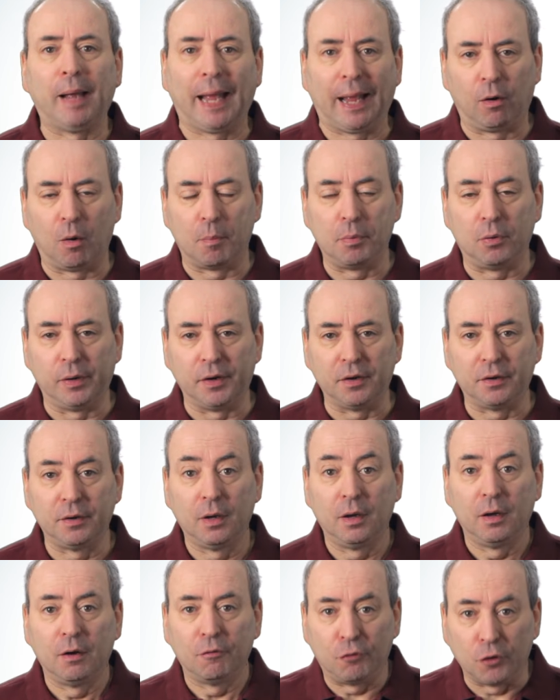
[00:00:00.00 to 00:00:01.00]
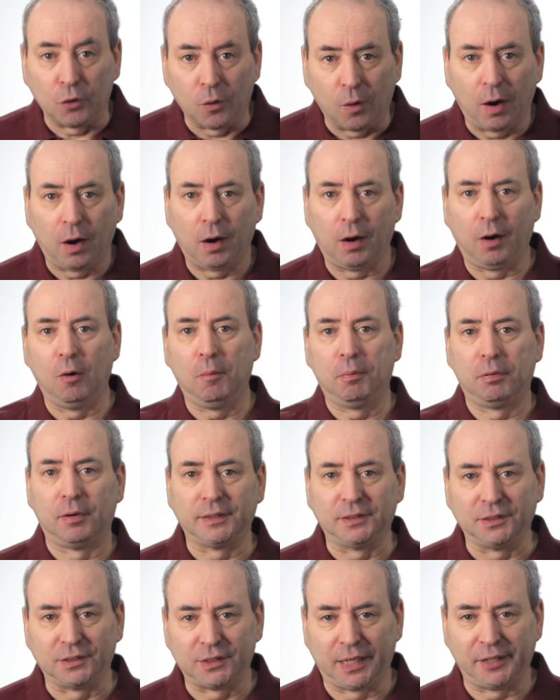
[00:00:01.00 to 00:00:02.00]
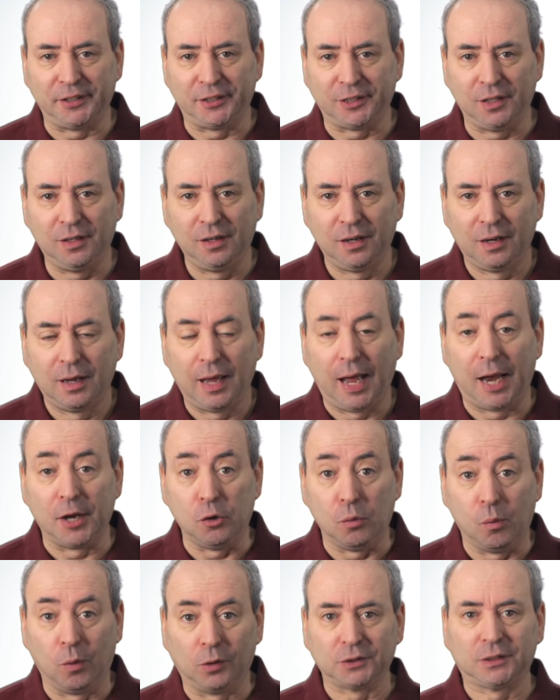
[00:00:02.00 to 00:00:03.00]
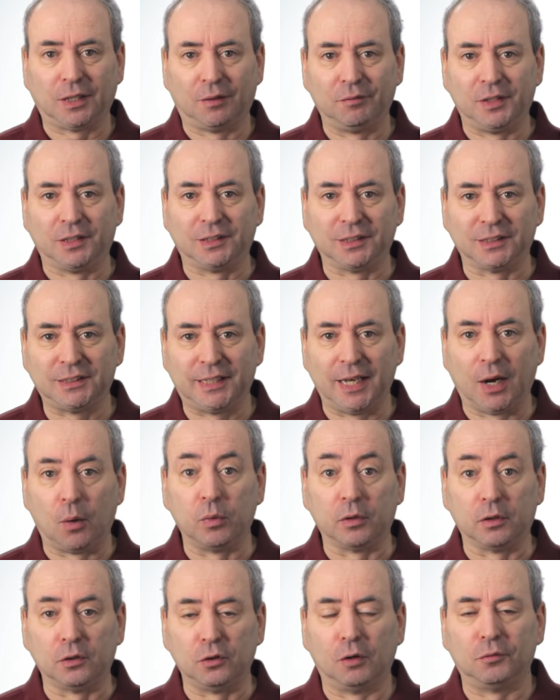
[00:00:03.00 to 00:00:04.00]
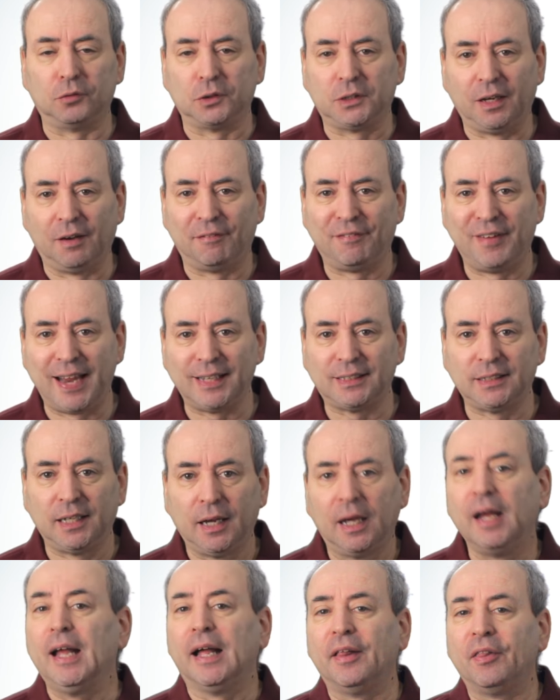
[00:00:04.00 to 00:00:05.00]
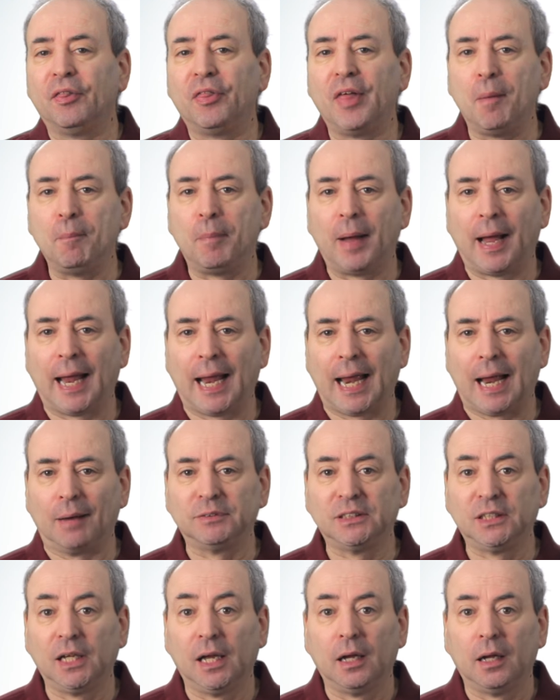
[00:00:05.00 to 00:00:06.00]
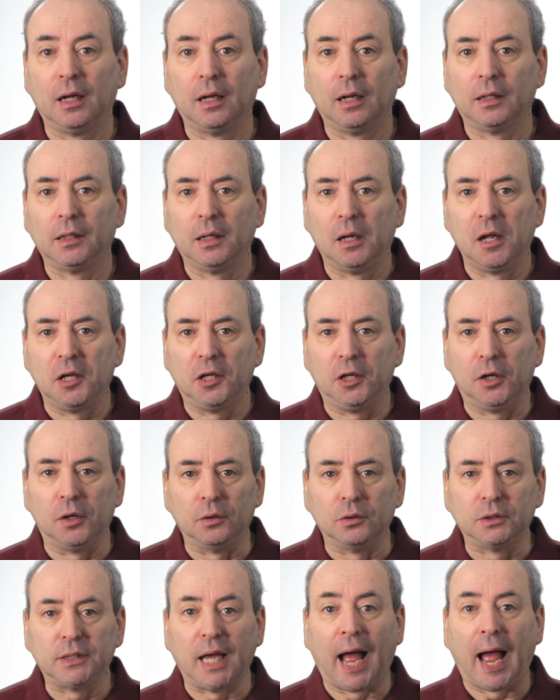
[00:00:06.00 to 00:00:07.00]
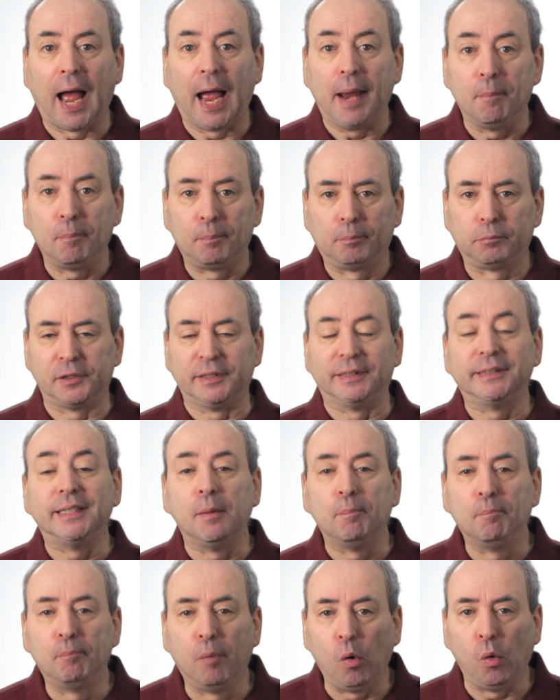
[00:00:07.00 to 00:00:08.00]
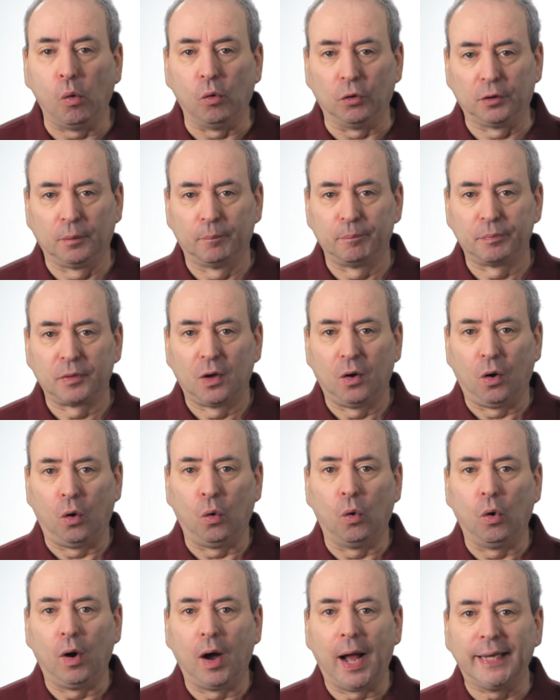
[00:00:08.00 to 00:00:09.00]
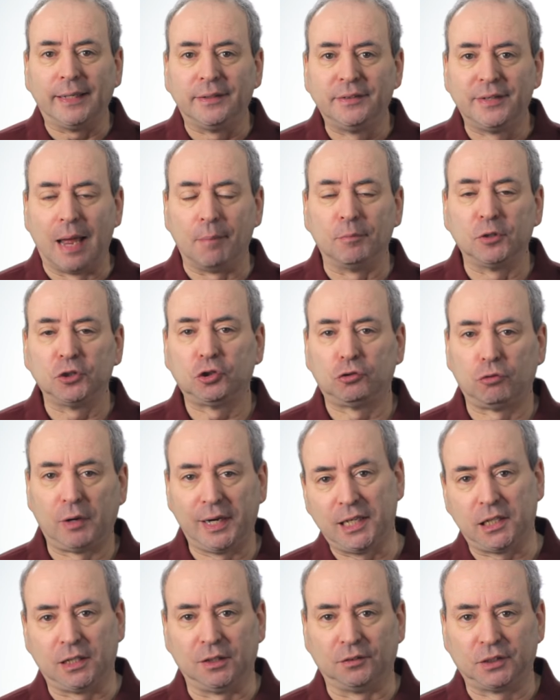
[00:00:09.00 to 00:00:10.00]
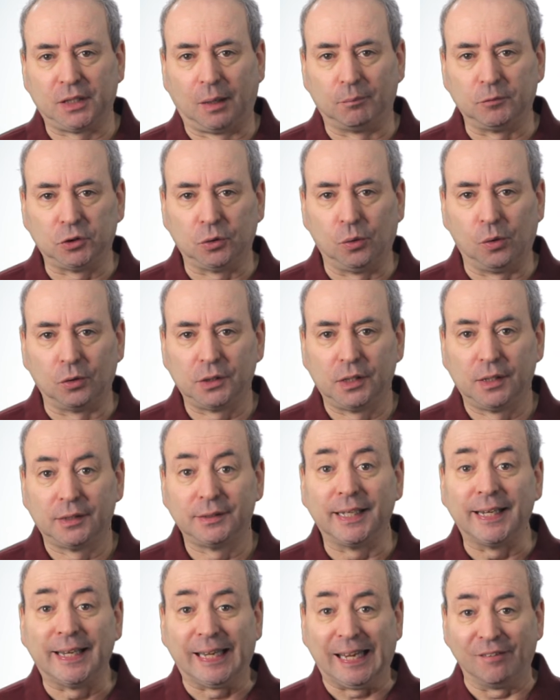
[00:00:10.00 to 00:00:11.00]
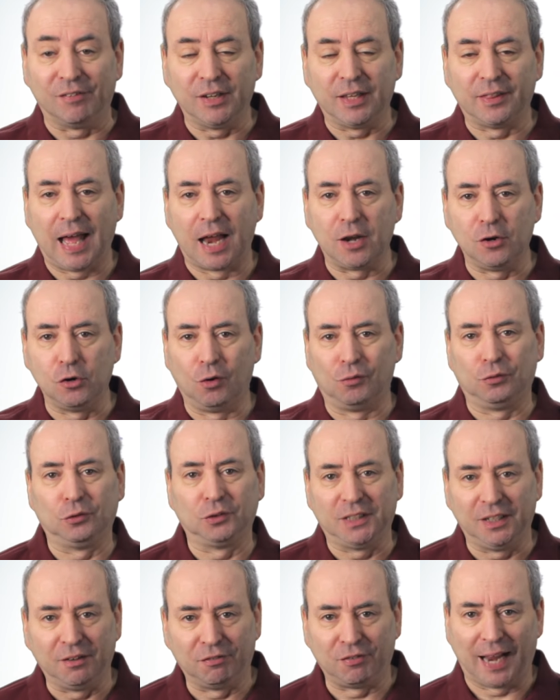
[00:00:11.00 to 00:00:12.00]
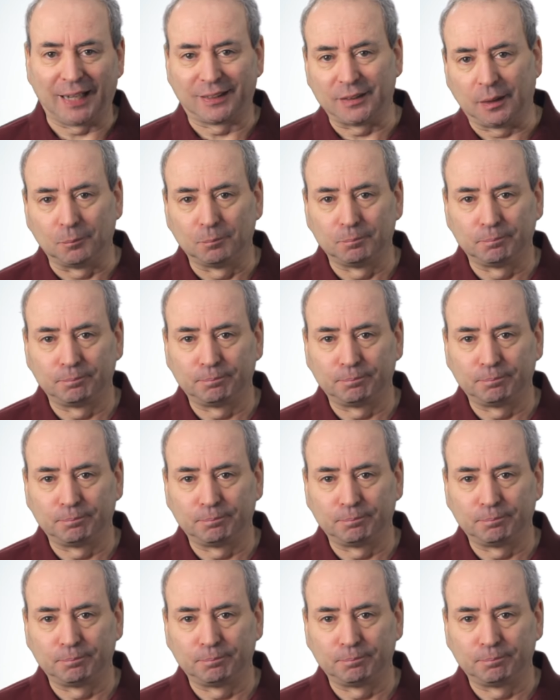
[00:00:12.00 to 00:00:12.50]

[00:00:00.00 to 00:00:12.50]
PowerPoint for your whole presentation and you want something to stick with a novelty effect, then perhaps use a printed board or a demonstration of some sort to give it that novelty factor.